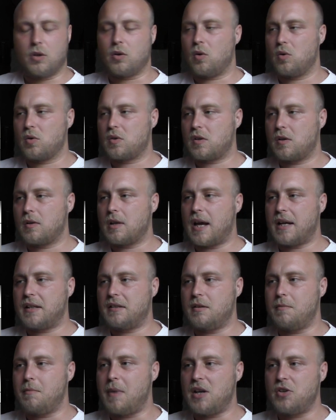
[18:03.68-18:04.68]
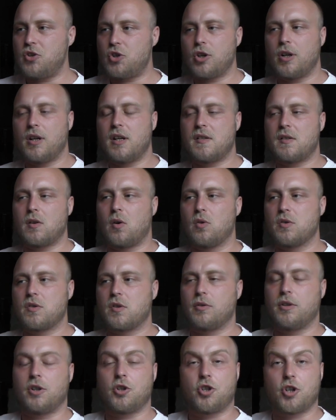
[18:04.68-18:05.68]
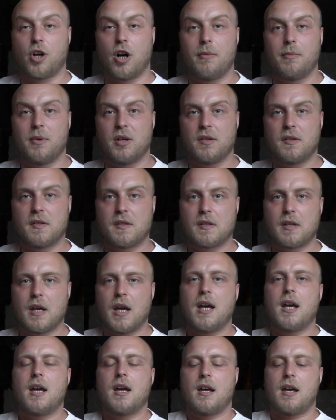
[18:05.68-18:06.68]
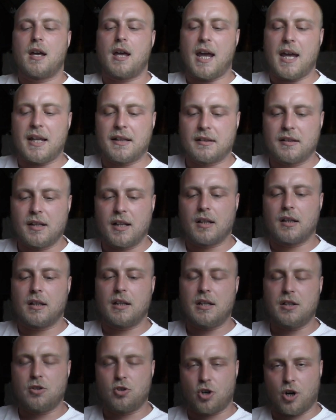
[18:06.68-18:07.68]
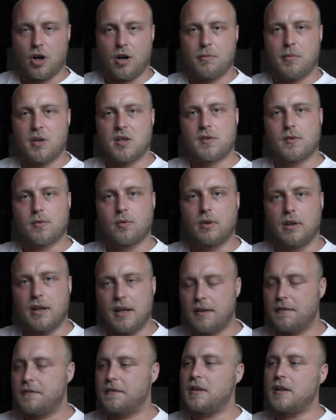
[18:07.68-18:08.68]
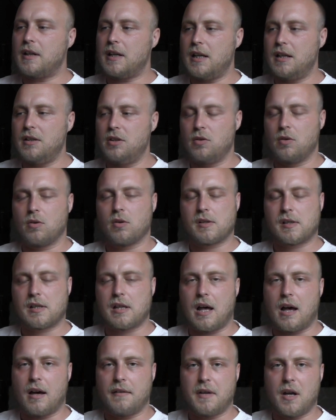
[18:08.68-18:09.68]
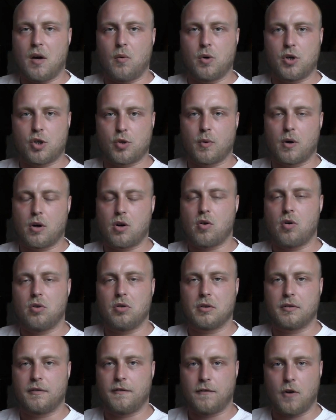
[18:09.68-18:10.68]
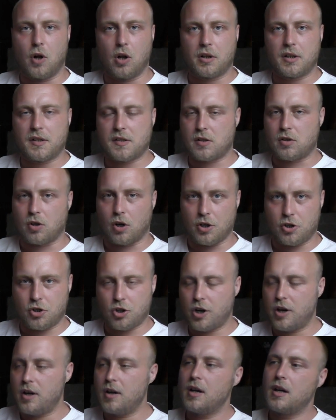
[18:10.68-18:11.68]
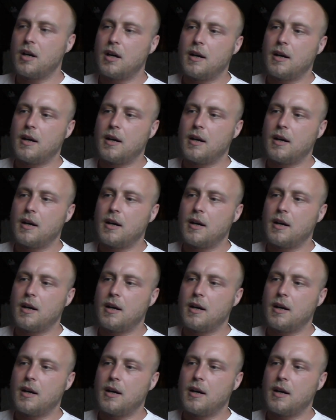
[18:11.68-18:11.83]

also like to mention is also the Germans, ethnically Germans who lived in Yugoslavia, which were called Volksdeutsche.